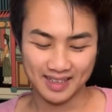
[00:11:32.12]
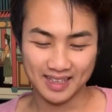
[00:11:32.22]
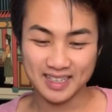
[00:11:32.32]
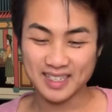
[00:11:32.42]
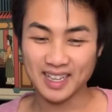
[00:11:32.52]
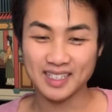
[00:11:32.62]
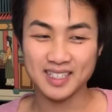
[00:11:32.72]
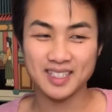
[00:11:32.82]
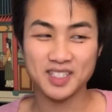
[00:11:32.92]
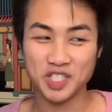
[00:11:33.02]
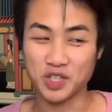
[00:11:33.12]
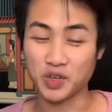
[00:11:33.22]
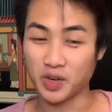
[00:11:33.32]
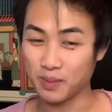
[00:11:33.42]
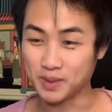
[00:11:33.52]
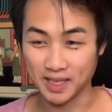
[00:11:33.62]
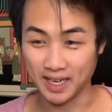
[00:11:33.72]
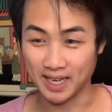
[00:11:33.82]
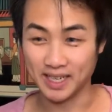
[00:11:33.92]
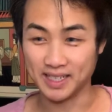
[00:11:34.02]
it's like this is your
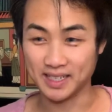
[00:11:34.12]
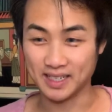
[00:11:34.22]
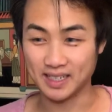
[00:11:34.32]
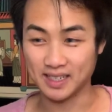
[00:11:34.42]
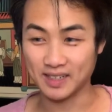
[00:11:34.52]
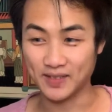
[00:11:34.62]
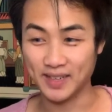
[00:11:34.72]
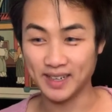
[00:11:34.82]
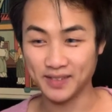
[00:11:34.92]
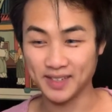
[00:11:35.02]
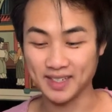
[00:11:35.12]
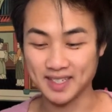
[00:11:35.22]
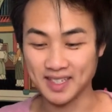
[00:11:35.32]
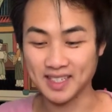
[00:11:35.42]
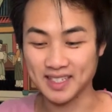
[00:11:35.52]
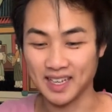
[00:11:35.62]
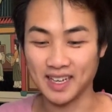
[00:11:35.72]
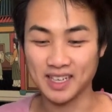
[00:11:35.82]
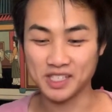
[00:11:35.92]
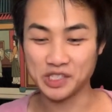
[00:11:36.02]
kryptonite. Whatever this is that
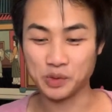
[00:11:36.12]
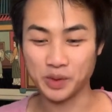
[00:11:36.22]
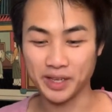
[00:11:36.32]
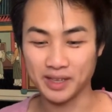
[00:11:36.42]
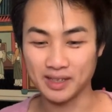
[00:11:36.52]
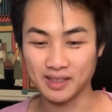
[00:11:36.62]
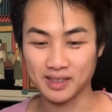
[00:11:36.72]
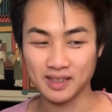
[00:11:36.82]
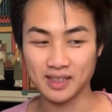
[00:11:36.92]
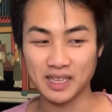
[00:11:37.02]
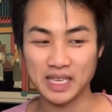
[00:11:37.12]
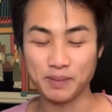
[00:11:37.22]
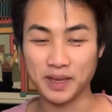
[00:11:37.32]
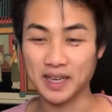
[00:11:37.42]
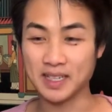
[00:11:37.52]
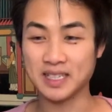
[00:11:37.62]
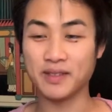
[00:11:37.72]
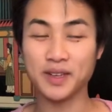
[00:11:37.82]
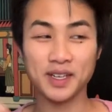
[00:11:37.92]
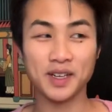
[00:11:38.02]
got you weak. Because
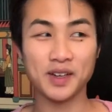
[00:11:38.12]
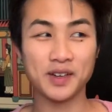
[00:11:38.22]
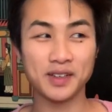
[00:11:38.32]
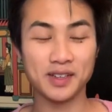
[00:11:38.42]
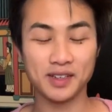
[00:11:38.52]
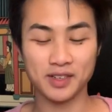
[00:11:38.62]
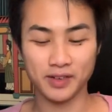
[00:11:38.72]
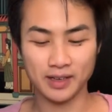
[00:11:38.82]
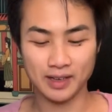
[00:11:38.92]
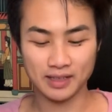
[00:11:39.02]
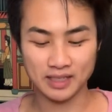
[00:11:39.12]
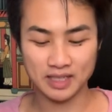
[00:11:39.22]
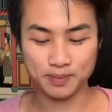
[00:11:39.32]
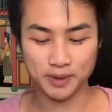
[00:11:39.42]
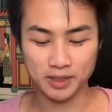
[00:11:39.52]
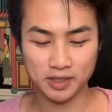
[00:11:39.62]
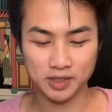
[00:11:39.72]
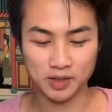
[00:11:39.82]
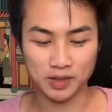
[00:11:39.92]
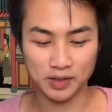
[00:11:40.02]
even though you're doing all this
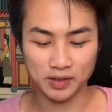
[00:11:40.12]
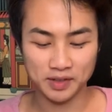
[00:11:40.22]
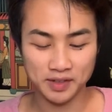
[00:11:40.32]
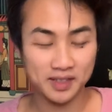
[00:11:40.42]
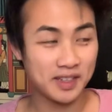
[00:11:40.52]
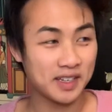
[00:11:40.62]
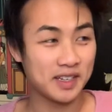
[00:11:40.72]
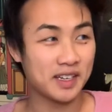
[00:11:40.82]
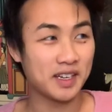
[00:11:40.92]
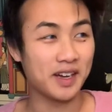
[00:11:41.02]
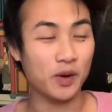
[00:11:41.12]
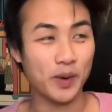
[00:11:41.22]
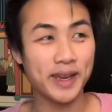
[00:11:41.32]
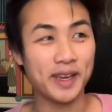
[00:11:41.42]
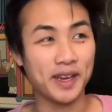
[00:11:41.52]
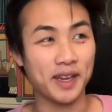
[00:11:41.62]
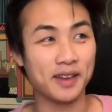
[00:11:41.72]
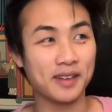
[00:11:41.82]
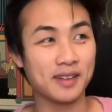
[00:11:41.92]
spiritual awakening,